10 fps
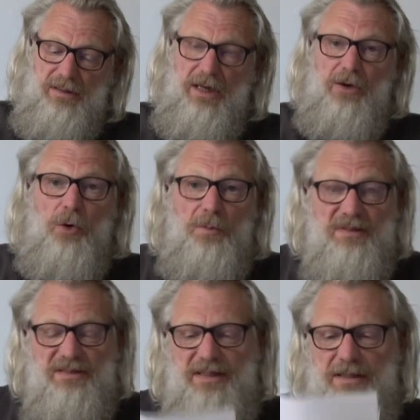I hope
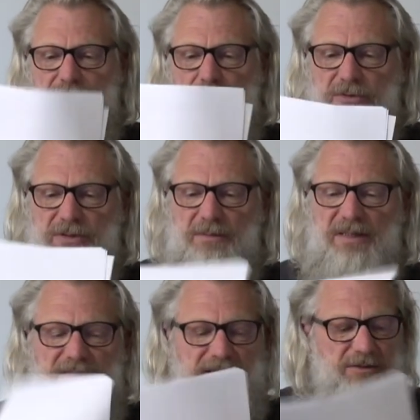it gave you some
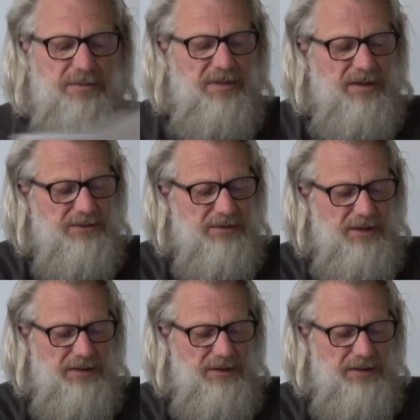ideas about